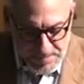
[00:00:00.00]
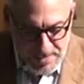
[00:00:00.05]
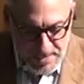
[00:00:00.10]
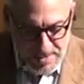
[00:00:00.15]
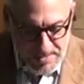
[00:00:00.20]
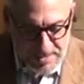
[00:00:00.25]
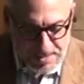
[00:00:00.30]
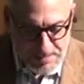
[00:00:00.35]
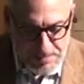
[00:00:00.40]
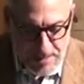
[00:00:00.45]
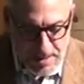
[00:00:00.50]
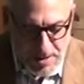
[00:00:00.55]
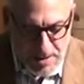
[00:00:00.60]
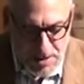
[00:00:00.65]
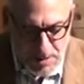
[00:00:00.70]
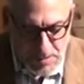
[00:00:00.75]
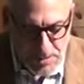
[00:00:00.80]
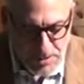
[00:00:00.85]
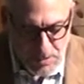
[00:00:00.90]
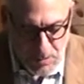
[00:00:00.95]
It says,
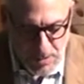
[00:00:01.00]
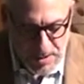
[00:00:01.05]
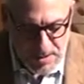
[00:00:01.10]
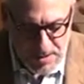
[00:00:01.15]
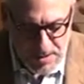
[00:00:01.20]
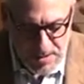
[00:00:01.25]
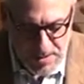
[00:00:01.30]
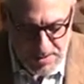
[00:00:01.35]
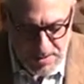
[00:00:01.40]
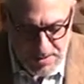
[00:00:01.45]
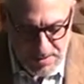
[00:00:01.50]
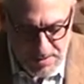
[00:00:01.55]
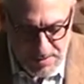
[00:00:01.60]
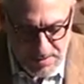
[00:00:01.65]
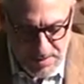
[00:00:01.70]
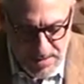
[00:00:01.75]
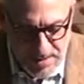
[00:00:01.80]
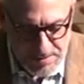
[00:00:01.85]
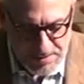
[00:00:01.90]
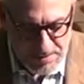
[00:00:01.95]
Bear with one
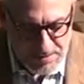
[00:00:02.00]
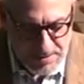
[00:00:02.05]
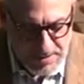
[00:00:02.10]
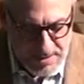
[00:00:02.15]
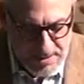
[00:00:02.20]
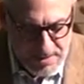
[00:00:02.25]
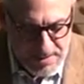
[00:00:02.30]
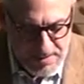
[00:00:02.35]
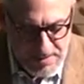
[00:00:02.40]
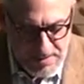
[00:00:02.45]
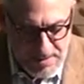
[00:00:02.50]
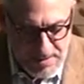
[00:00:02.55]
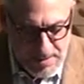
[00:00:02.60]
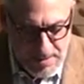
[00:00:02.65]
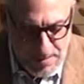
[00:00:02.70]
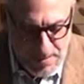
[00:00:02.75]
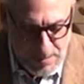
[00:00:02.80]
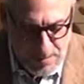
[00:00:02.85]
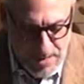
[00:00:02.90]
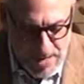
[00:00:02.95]
another and forgive
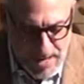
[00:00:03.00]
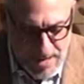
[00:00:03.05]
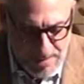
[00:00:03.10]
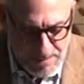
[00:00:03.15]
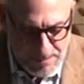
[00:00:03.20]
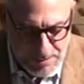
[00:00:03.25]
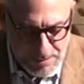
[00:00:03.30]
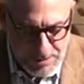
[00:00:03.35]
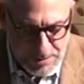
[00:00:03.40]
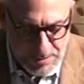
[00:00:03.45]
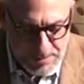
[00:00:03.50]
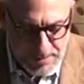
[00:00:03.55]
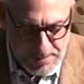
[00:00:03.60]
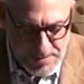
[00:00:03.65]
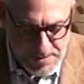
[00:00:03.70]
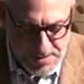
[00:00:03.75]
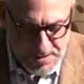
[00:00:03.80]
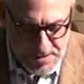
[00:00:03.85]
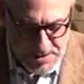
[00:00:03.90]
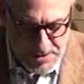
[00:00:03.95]
whatever
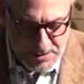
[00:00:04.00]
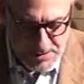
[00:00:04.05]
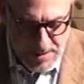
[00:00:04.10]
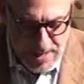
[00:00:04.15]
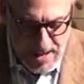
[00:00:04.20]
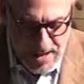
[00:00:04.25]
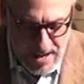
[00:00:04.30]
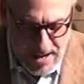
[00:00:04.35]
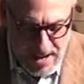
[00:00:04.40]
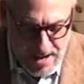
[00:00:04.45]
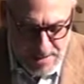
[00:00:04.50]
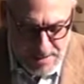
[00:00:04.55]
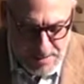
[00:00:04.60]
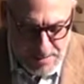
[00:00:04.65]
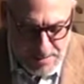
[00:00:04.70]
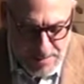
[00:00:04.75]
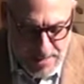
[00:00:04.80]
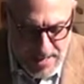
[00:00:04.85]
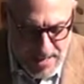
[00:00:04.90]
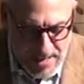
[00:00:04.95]
grievances you have,
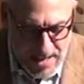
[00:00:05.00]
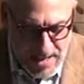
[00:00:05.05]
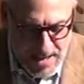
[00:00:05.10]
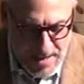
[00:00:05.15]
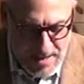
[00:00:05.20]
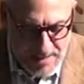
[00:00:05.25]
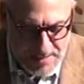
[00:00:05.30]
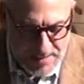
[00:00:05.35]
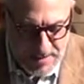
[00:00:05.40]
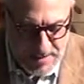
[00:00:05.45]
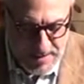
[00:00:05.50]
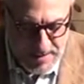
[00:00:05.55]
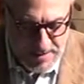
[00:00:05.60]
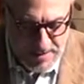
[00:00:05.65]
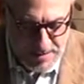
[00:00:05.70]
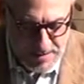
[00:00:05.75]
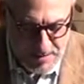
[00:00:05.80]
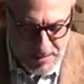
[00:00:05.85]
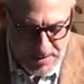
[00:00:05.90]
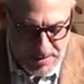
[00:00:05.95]
you may have
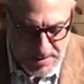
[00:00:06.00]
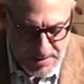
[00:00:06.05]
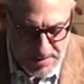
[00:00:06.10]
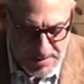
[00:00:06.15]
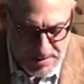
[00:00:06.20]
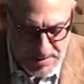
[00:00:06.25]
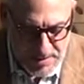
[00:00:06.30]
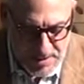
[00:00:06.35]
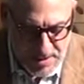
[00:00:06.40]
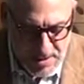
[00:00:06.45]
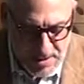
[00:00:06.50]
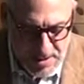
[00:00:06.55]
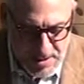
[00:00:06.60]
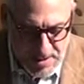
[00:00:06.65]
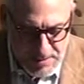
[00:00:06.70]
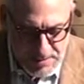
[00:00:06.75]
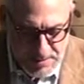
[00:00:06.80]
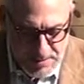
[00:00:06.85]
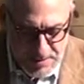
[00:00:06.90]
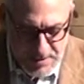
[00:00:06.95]
against one another.
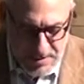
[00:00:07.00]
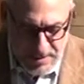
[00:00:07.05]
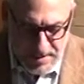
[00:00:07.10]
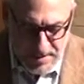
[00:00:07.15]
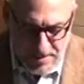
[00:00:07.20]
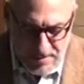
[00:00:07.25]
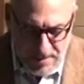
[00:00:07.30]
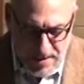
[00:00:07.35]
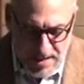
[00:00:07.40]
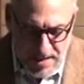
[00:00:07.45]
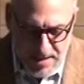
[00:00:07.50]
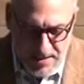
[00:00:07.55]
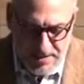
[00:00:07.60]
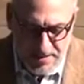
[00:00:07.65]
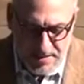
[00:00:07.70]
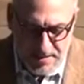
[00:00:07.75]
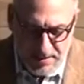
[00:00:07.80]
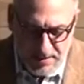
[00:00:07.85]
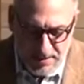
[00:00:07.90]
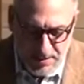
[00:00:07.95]
Forgive
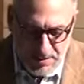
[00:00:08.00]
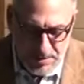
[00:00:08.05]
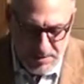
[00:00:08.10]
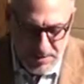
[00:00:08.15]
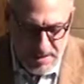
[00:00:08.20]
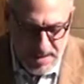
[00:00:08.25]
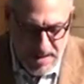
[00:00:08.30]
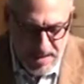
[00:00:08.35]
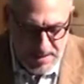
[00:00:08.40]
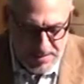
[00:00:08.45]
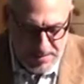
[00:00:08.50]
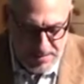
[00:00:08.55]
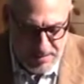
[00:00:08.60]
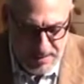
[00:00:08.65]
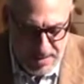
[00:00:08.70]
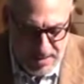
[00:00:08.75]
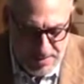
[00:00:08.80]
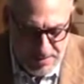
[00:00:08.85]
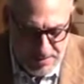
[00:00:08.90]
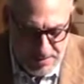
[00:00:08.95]
as the Lord God
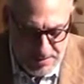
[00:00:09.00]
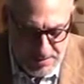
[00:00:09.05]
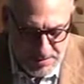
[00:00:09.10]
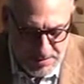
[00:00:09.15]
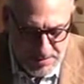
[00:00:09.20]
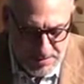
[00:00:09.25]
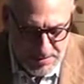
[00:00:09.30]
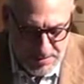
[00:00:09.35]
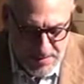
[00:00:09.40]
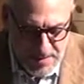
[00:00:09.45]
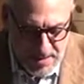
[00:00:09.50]
forgave you.